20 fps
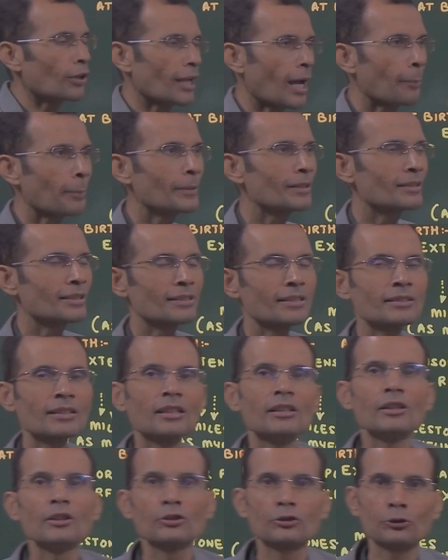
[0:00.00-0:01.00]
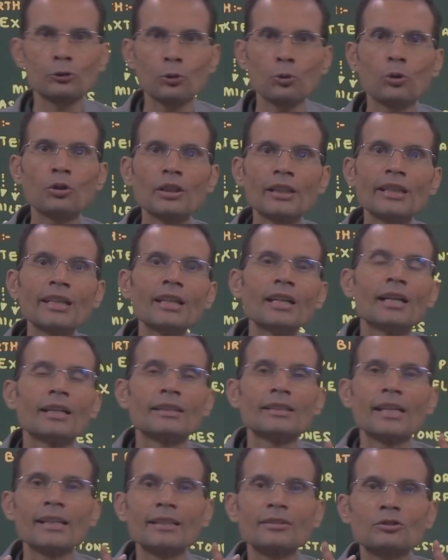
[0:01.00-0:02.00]
what happens is, slowly
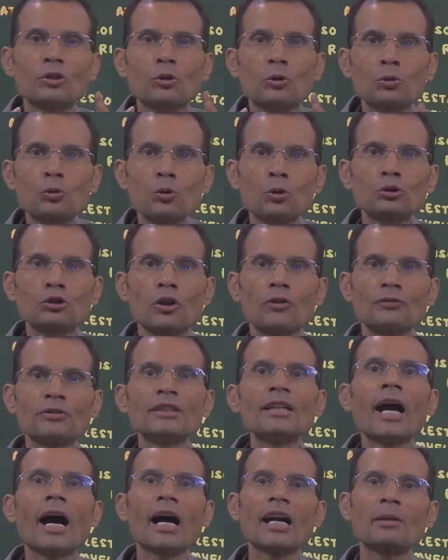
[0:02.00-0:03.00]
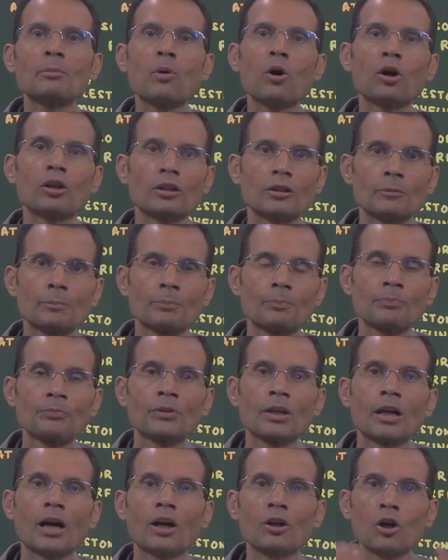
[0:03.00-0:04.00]
there is growth of the eyeball
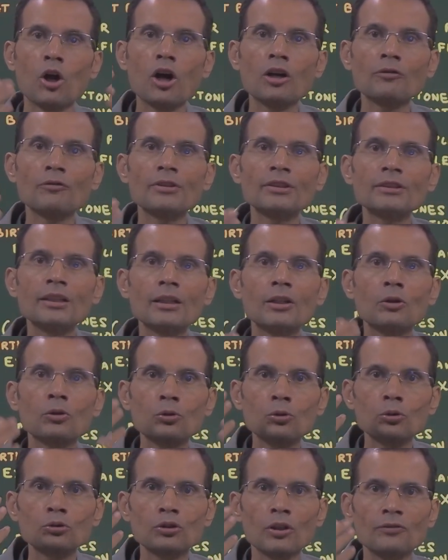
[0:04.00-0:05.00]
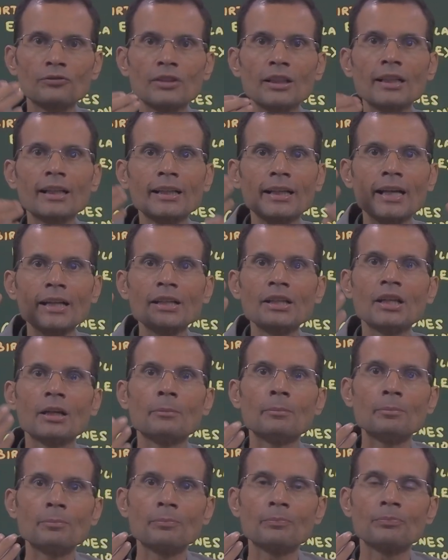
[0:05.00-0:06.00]
along with the growth of the
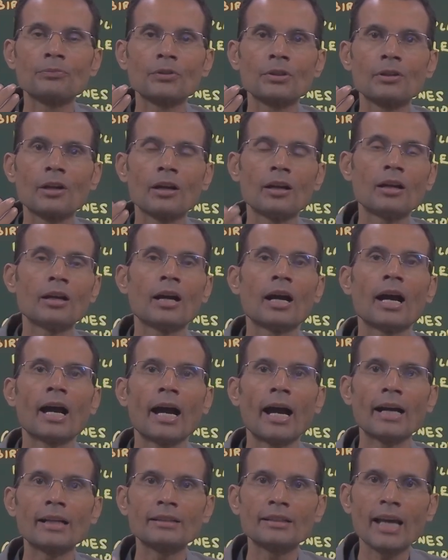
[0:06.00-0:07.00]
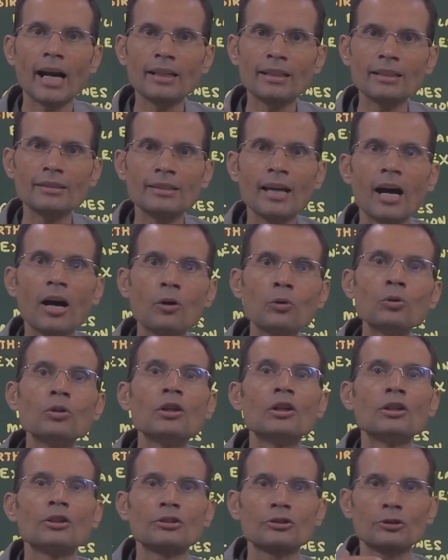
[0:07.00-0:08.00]
cranium. And that is how
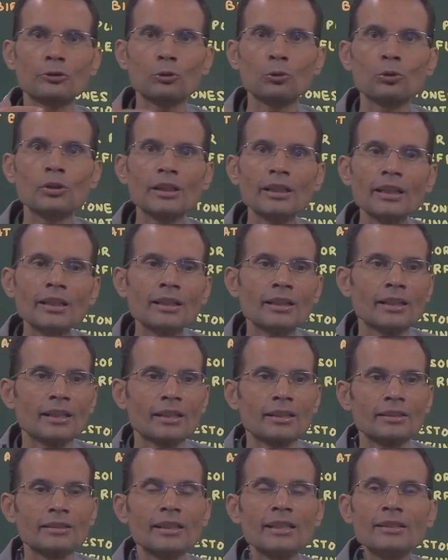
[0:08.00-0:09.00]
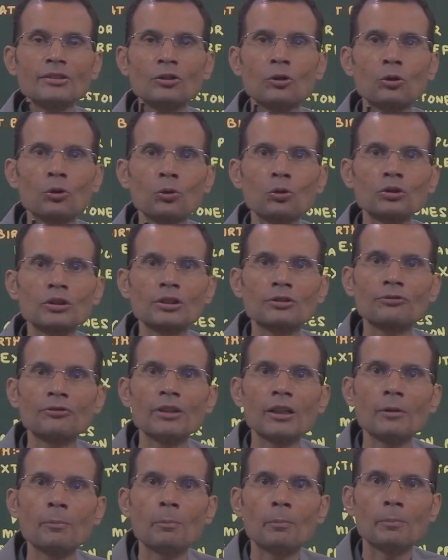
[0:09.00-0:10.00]
slowly these growths
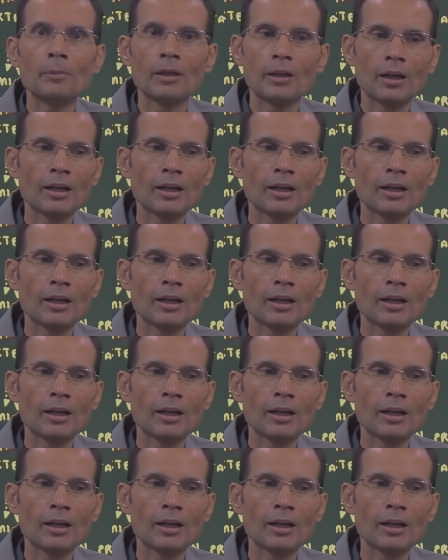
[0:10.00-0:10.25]
will